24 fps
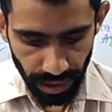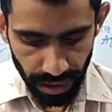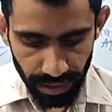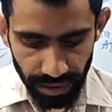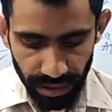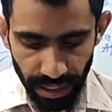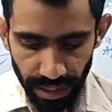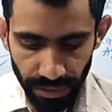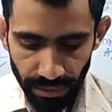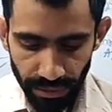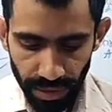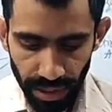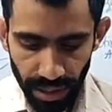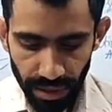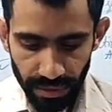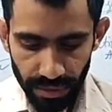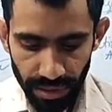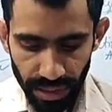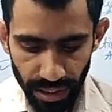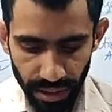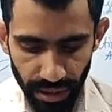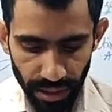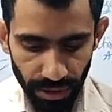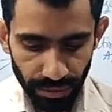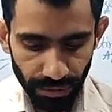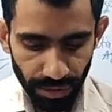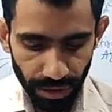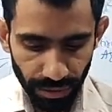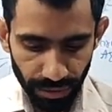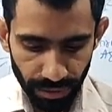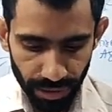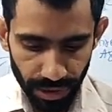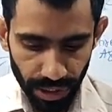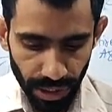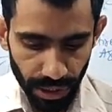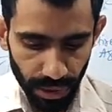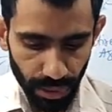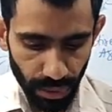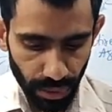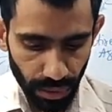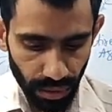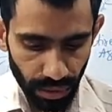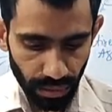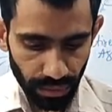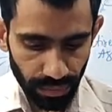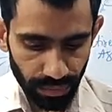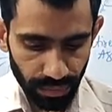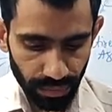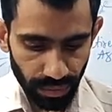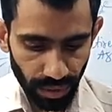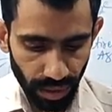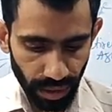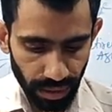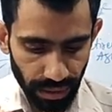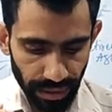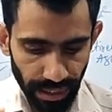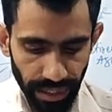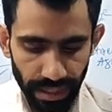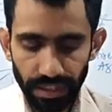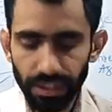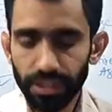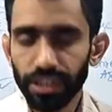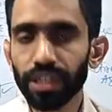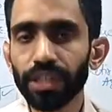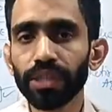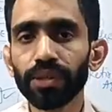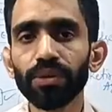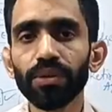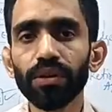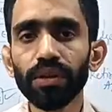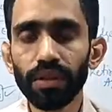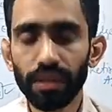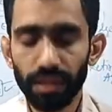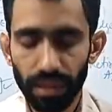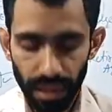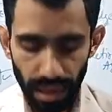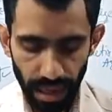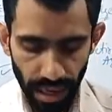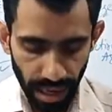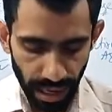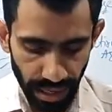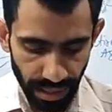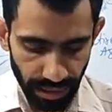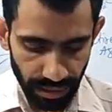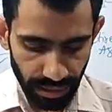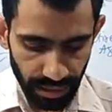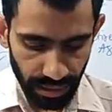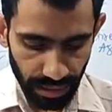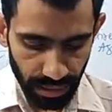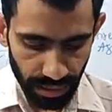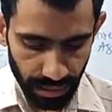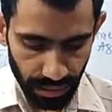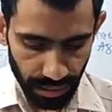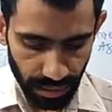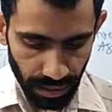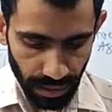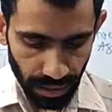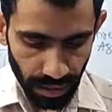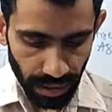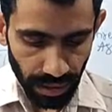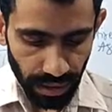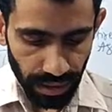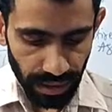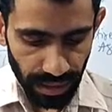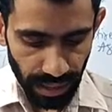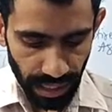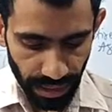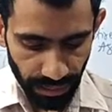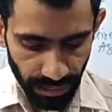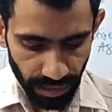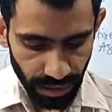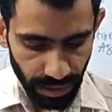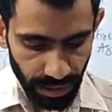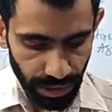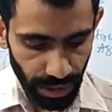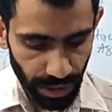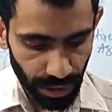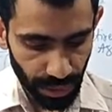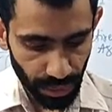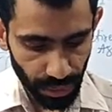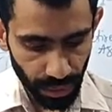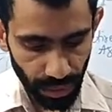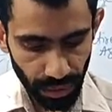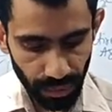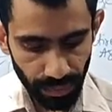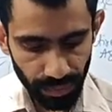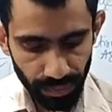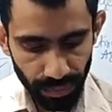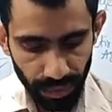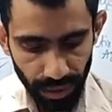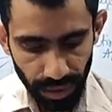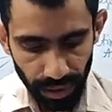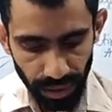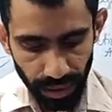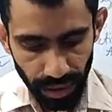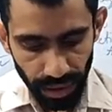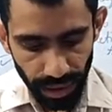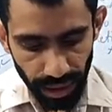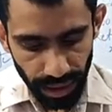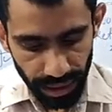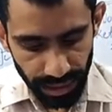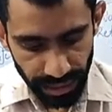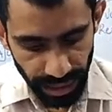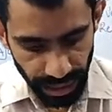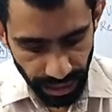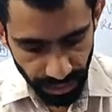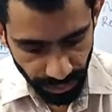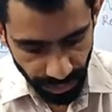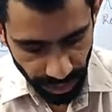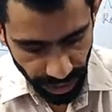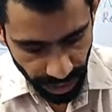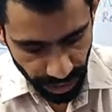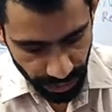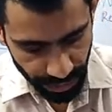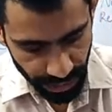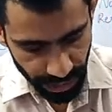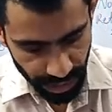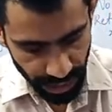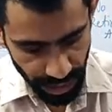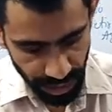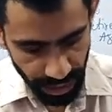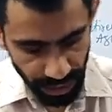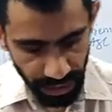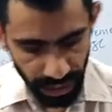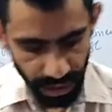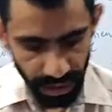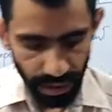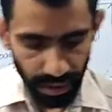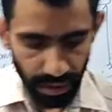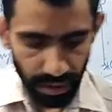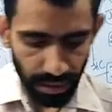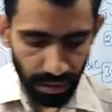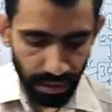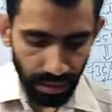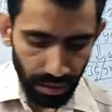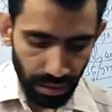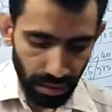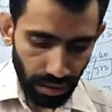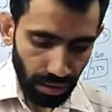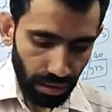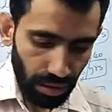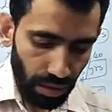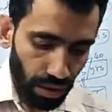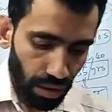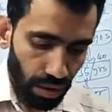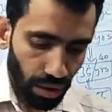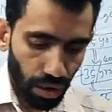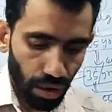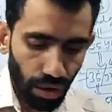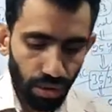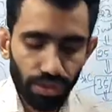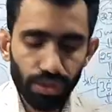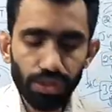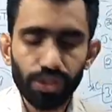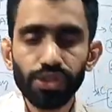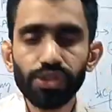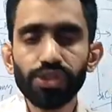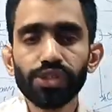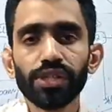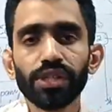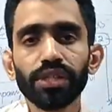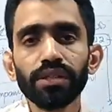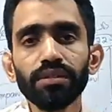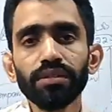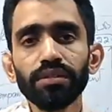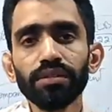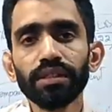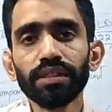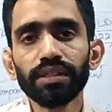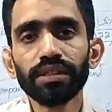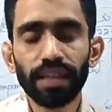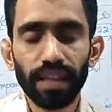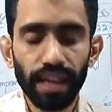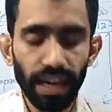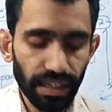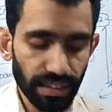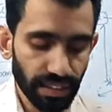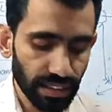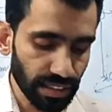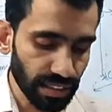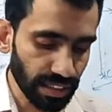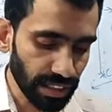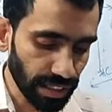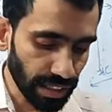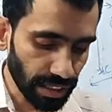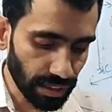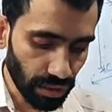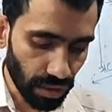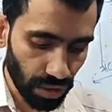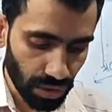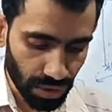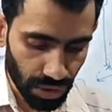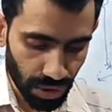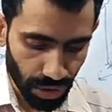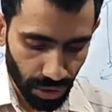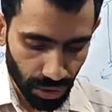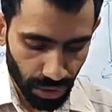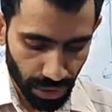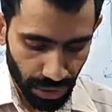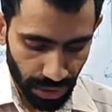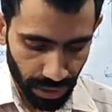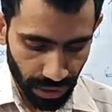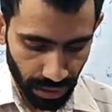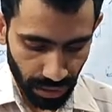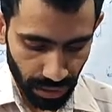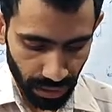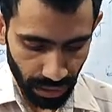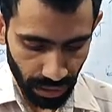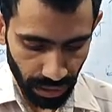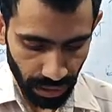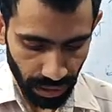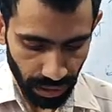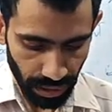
Then we have seen the 5th schedule, 10th schedule and the 11th schedule. Then we have seen the Constitution is the largest written constitution.